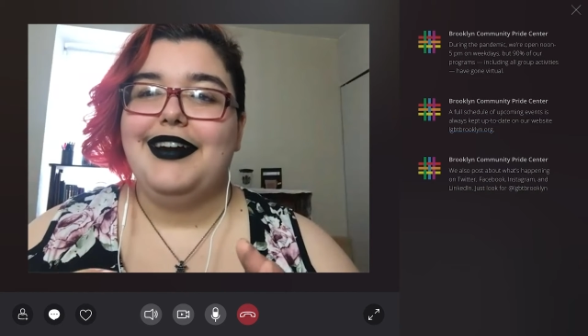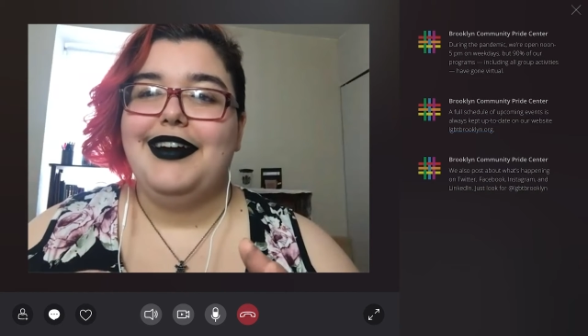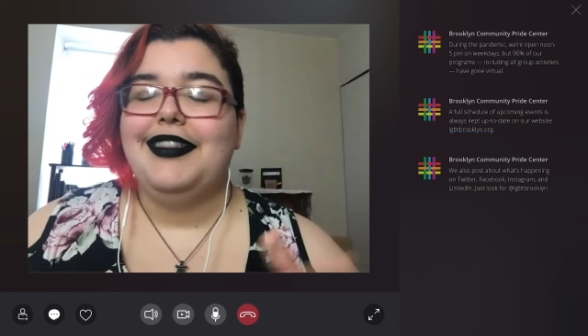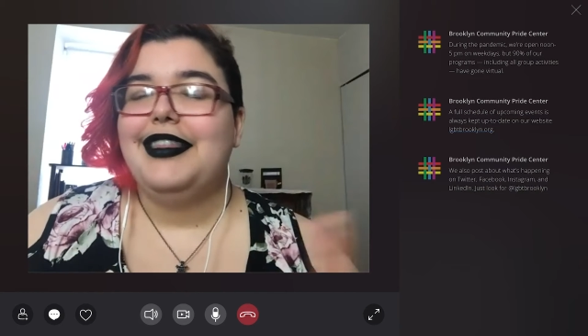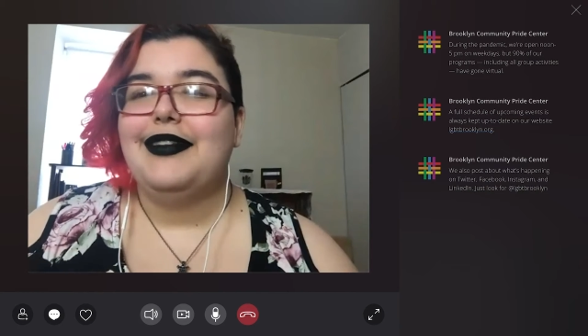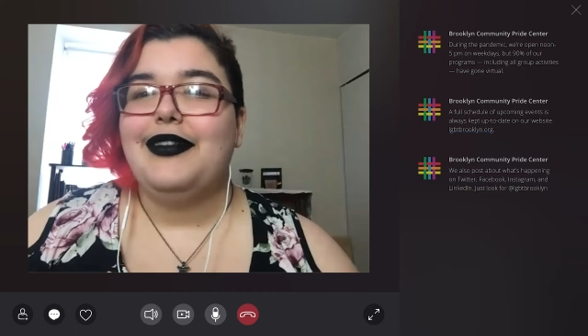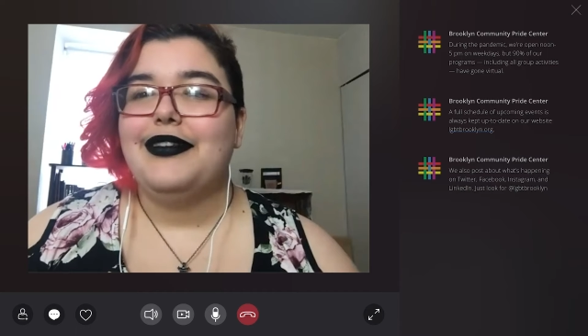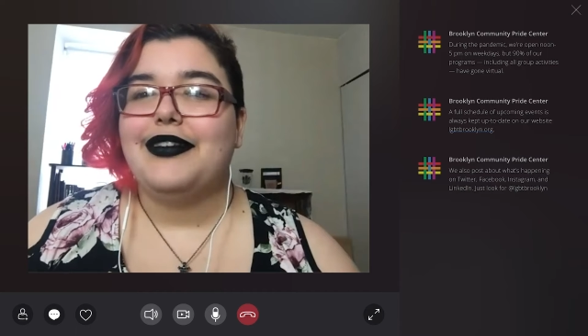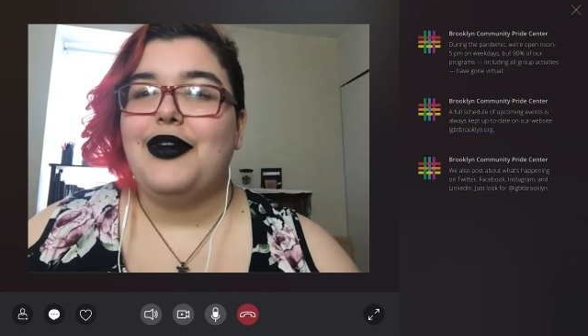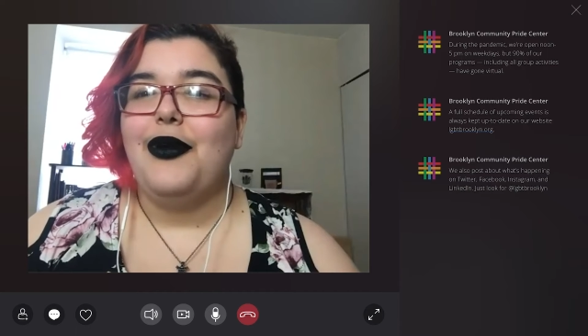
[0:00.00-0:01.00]
a little
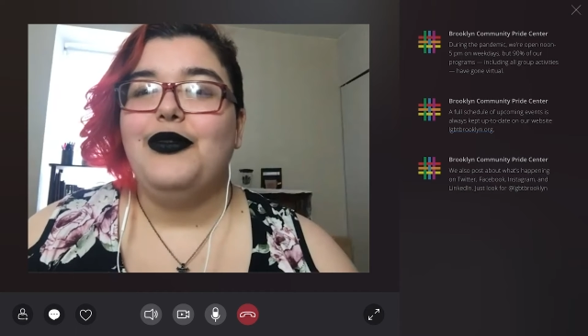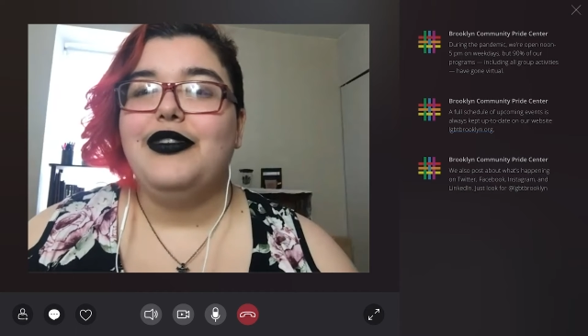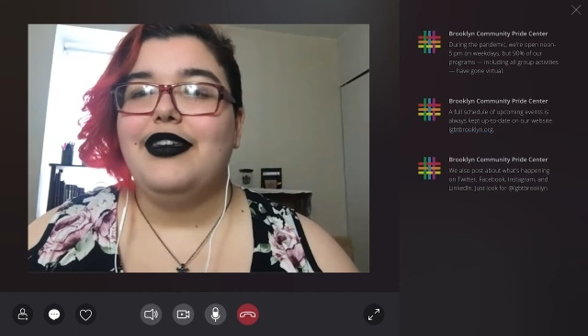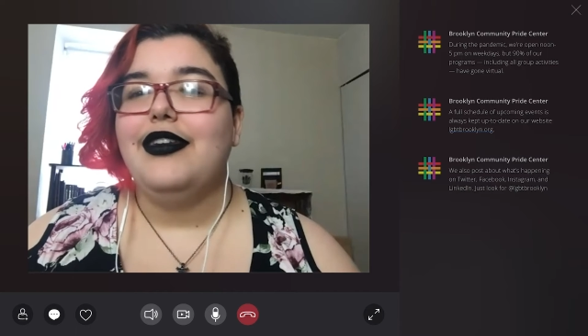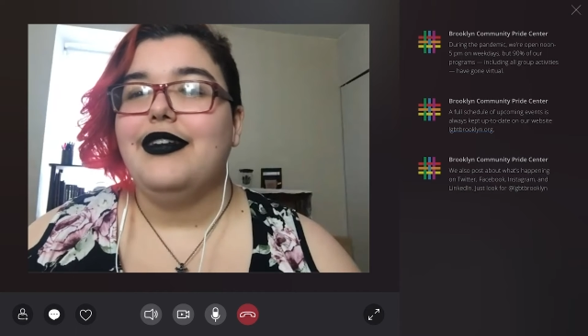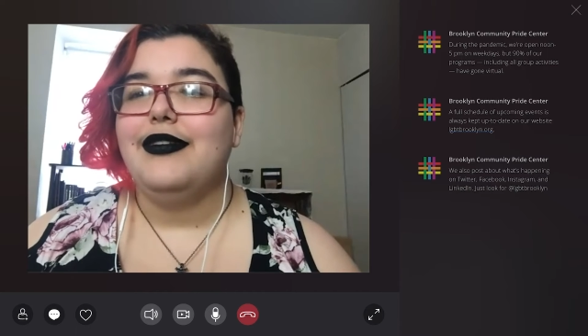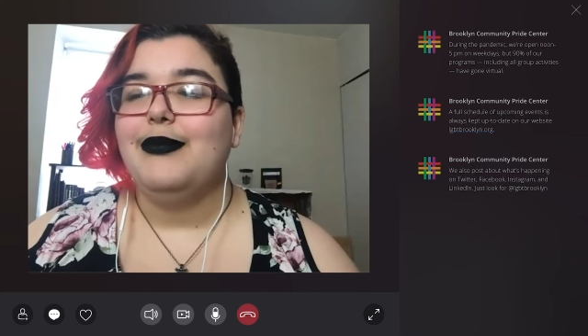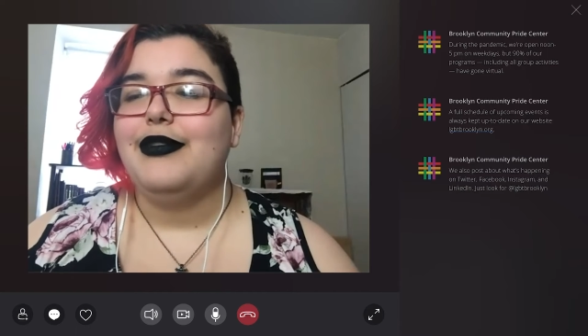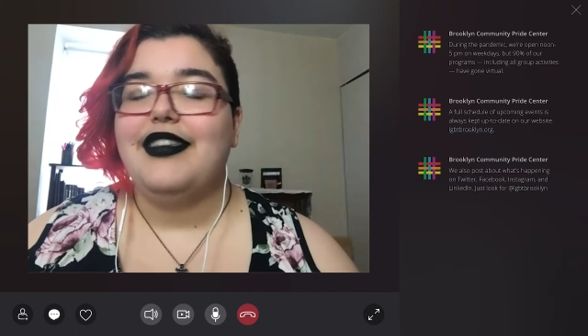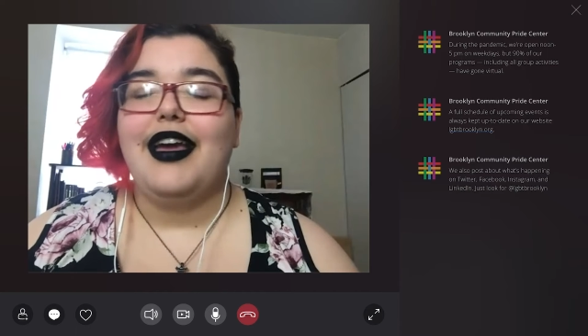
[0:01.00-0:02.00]
cozy
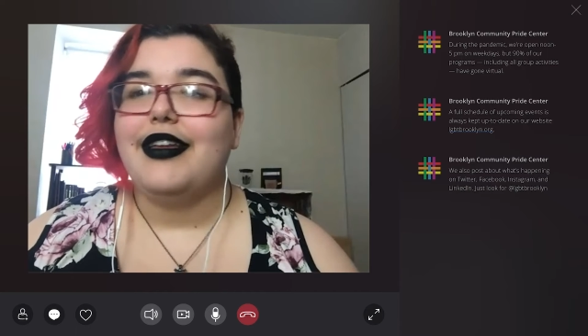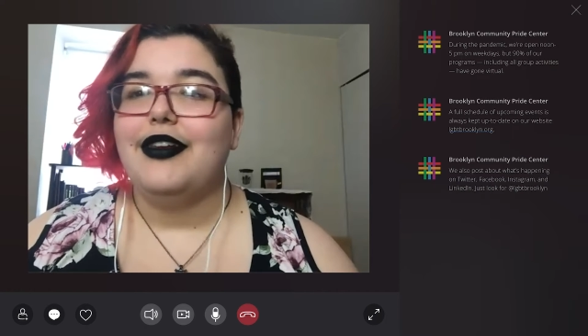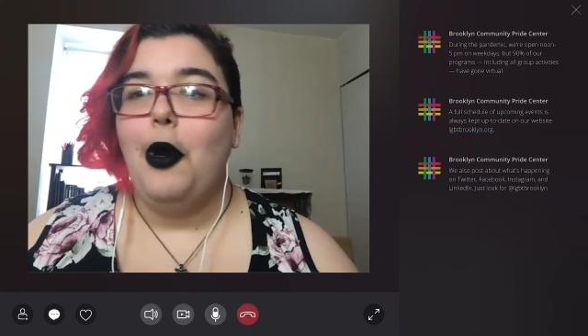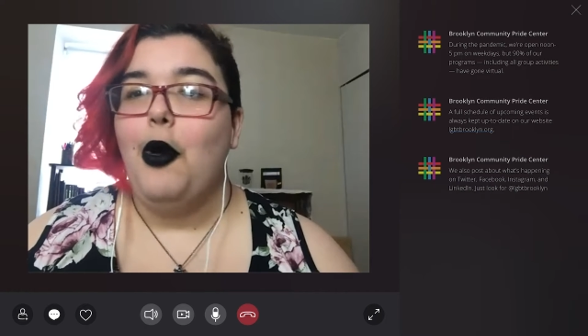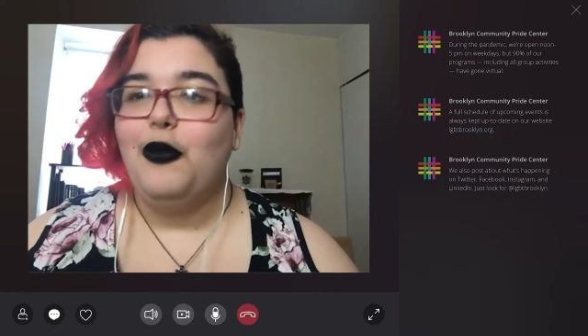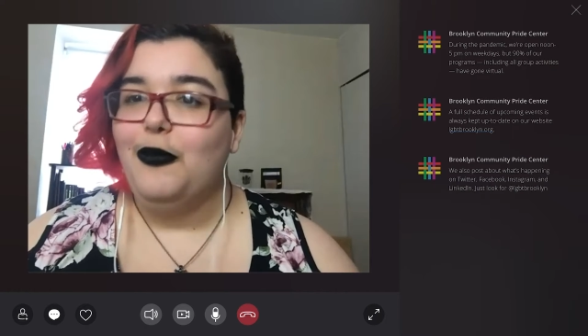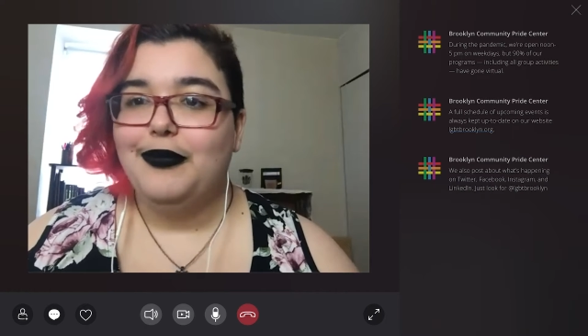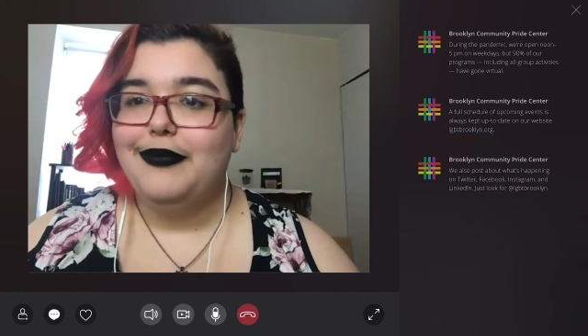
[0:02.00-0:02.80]
second home.